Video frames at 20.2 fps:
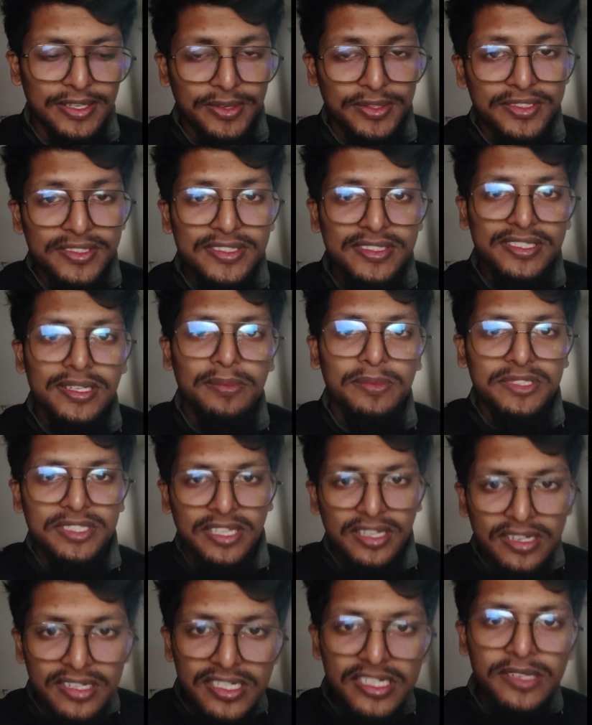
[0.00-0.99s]
system is
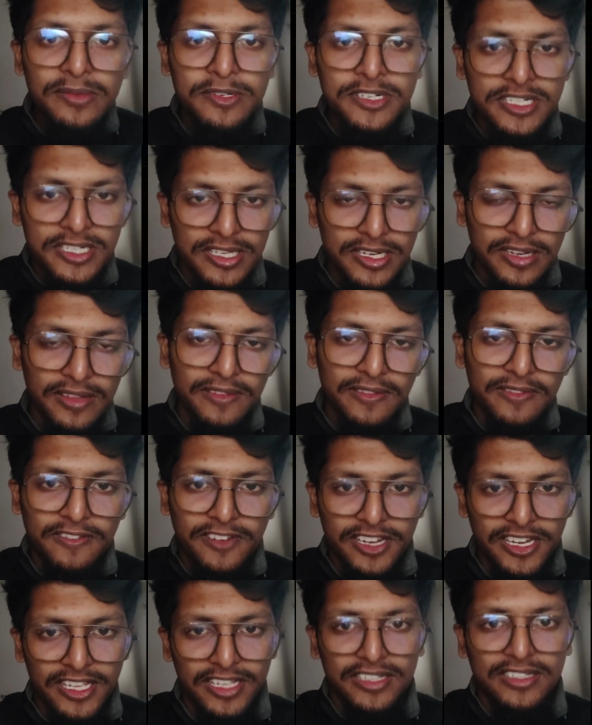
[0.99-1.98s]
incrementally
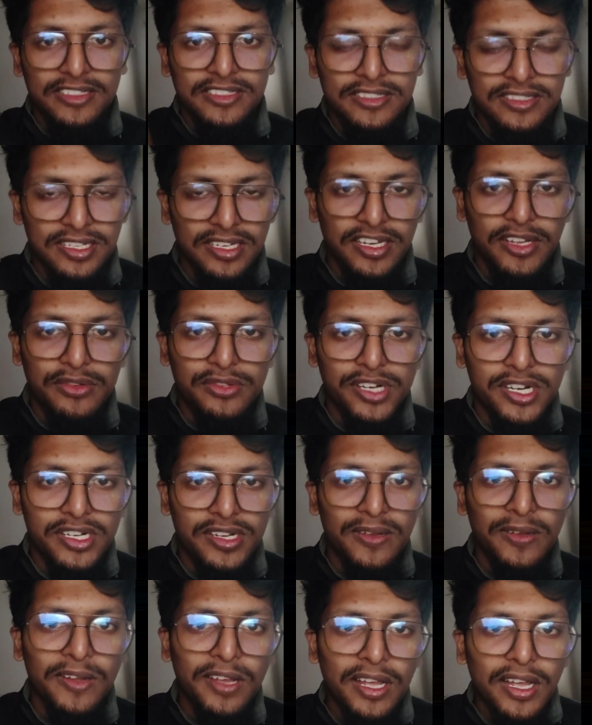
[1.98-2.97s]
feeding the new
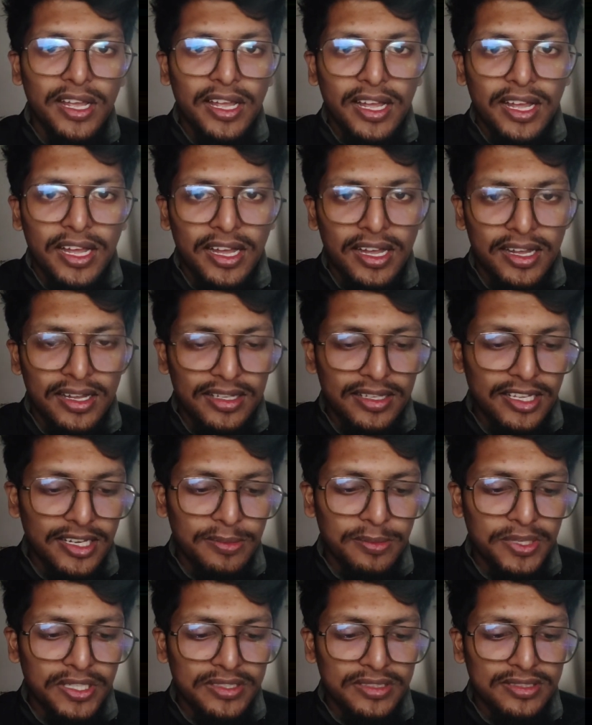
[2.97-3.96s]
data.
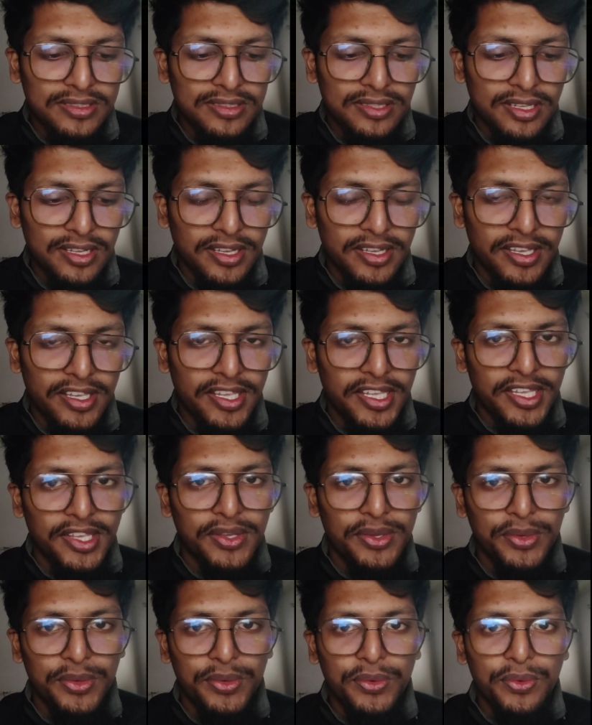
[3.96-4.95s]
That means
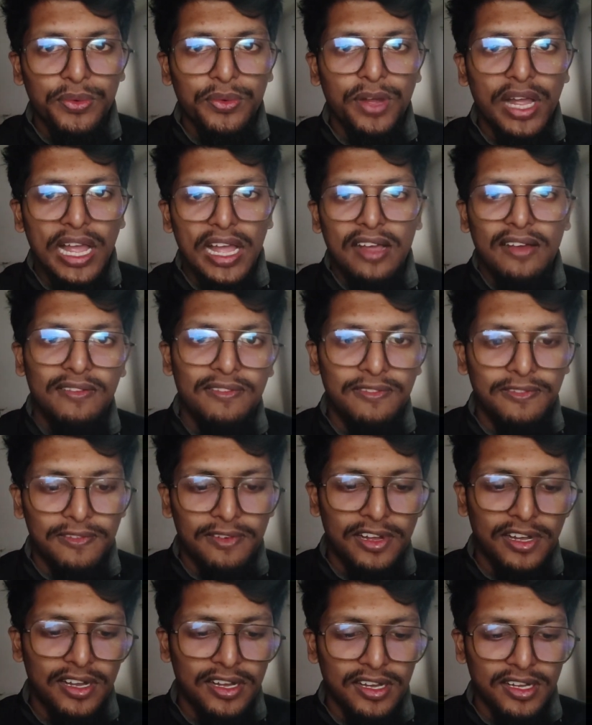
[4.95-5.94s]
you have
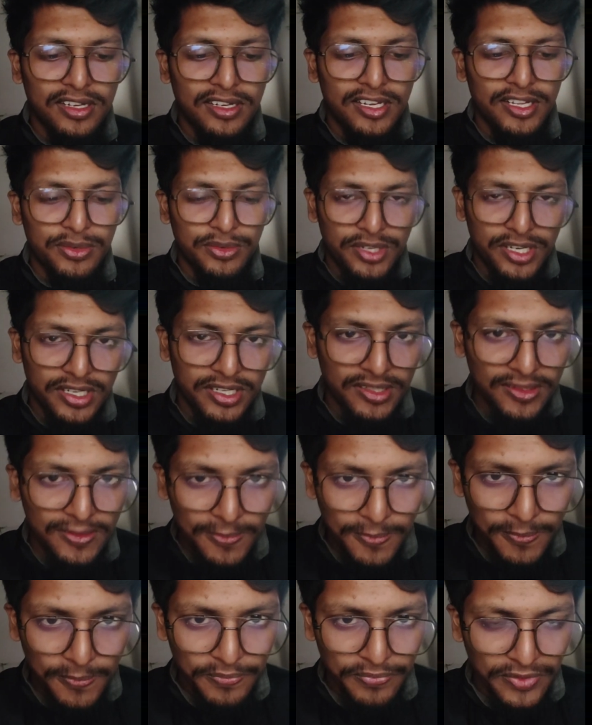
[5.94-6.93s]
a new data,
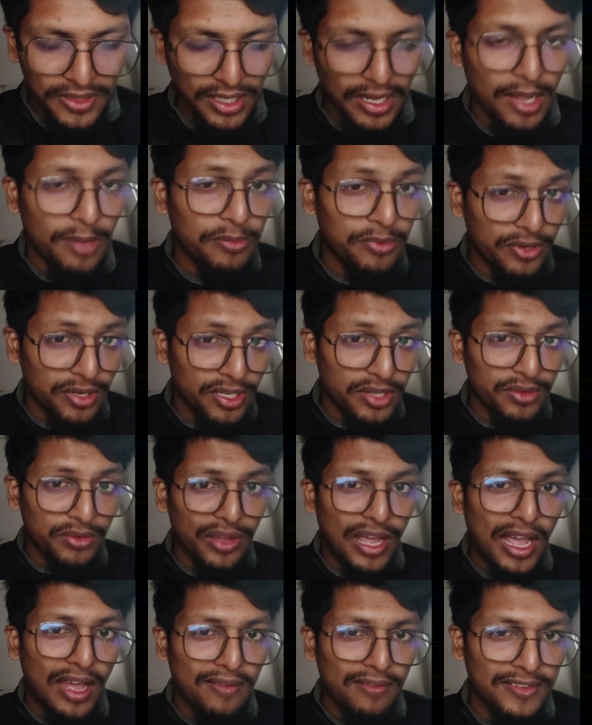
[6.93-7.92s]
I mean you
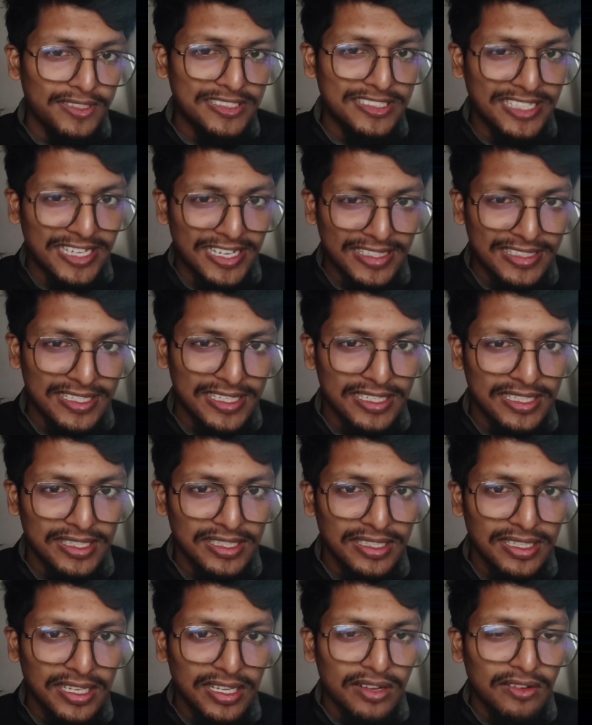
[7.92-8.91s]
have a trained data.
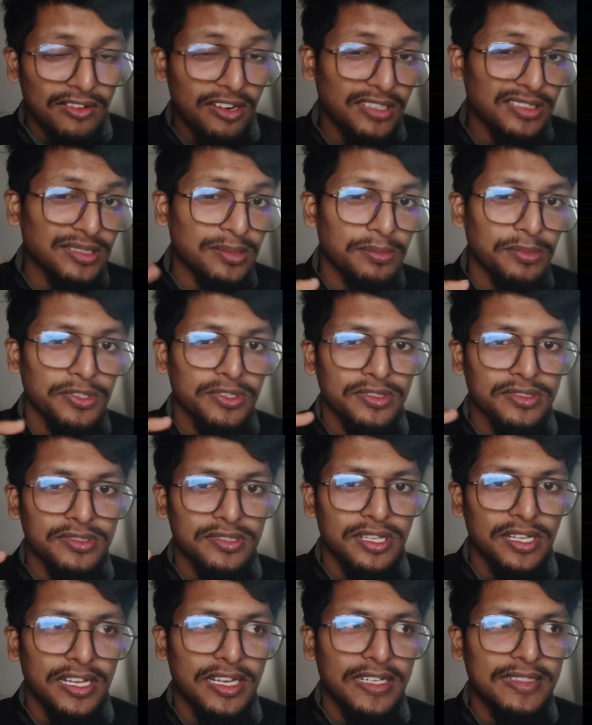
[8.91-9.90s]
For example,
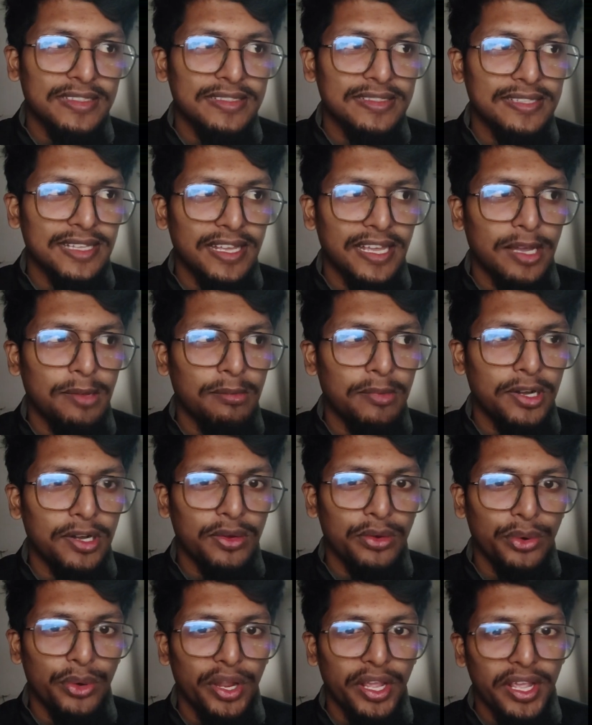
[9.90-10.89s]
let's say
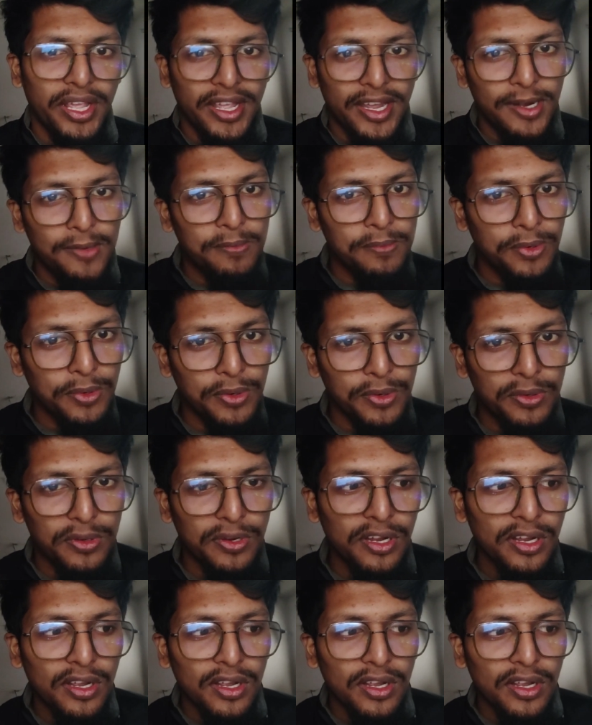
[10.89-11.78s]
about airport